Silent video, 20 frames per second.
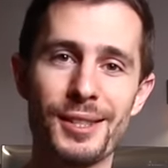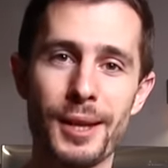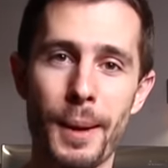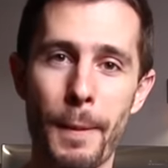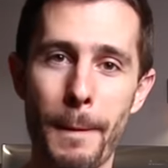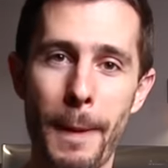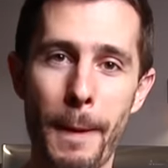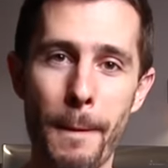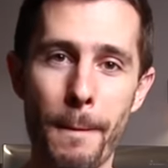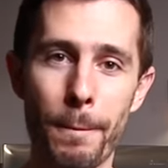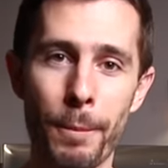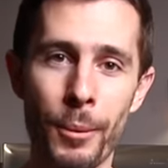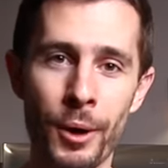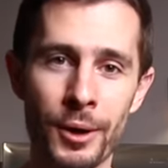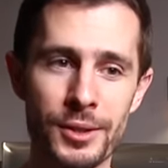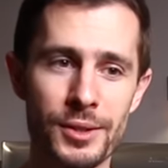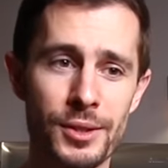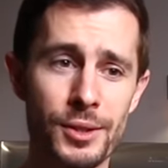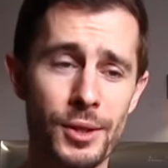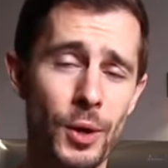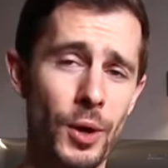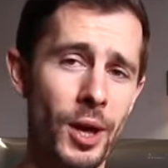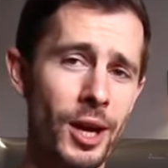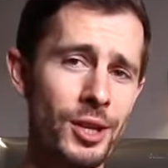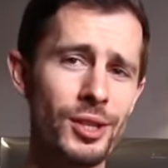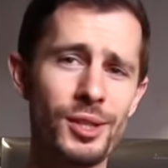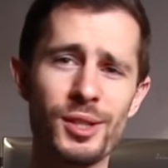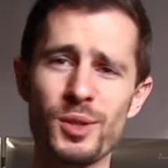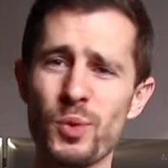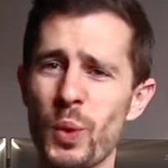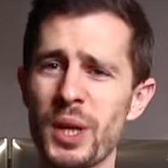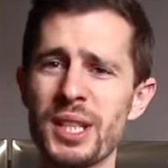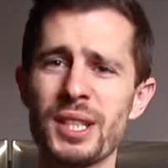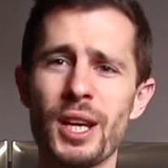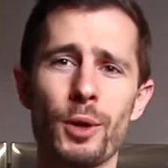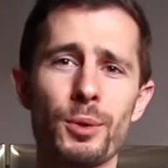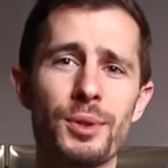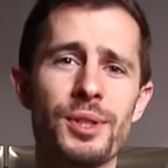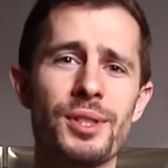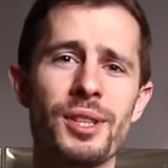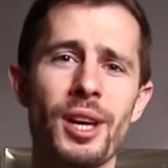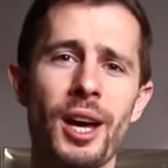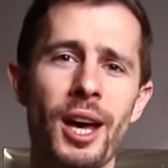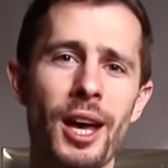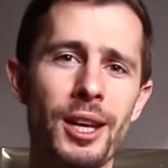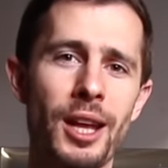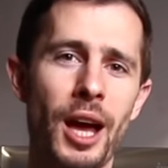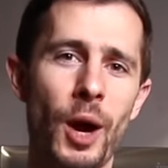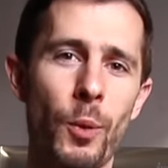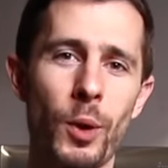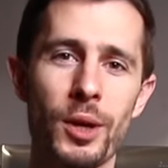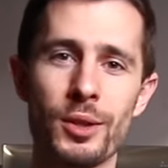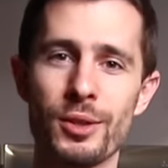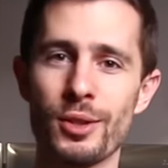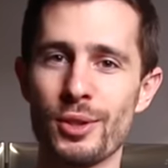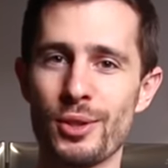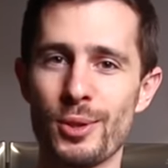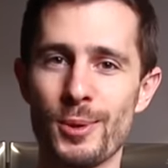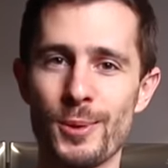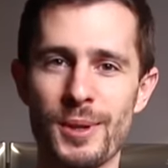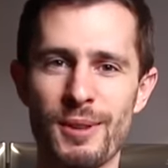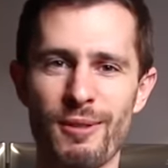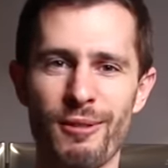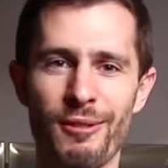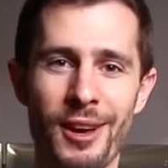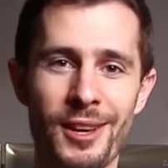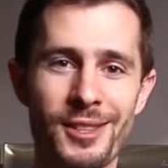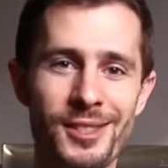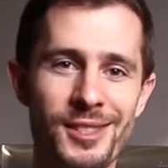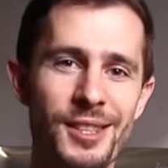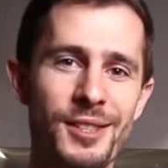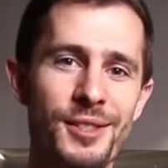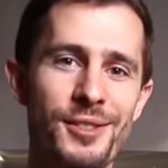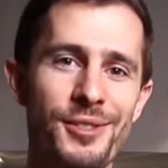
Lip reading: some moss. So I just went outside. I wanted to invest